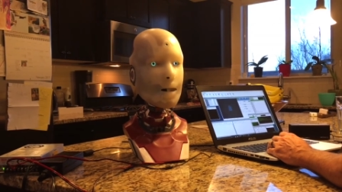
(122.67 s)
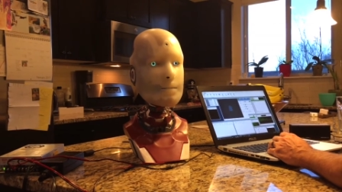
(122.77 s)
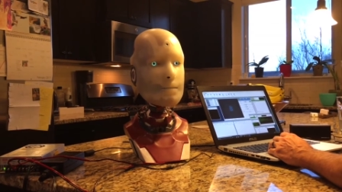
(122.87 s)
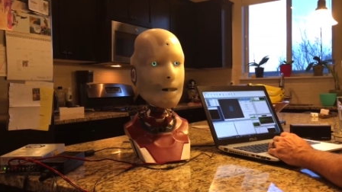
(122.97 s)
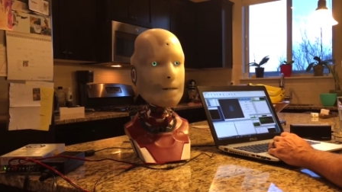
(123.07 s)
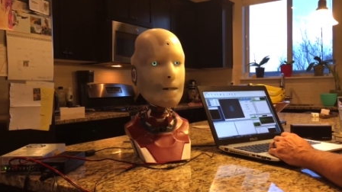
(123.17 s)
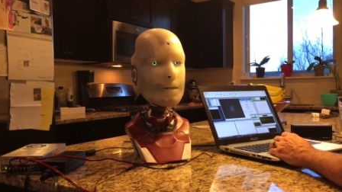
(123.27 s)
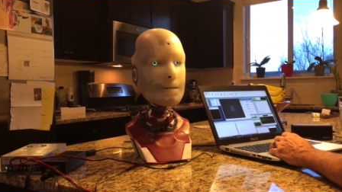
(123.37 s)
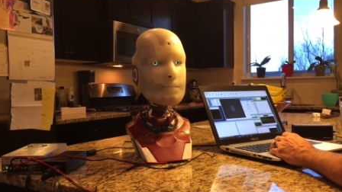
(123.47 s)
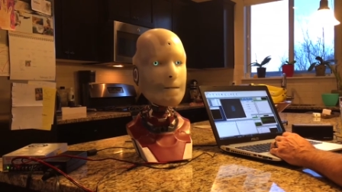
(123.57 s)
and a
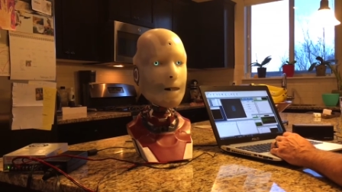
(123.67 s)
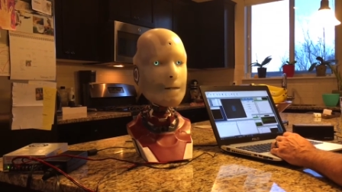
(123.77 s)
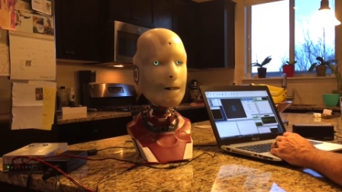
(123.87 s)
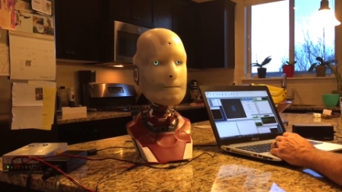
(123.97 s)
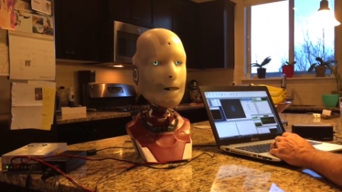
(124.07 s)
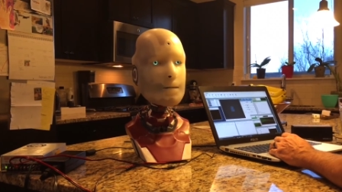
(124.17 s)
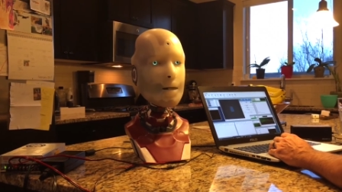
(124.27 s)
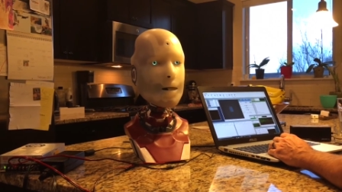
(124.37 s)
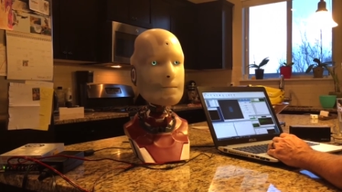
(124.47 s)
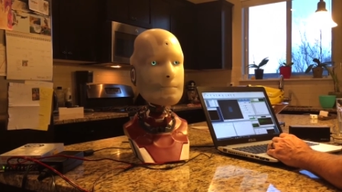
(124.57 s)
graduate of Carnegie
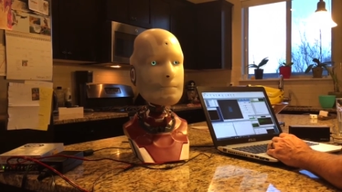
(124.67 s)
Mellon.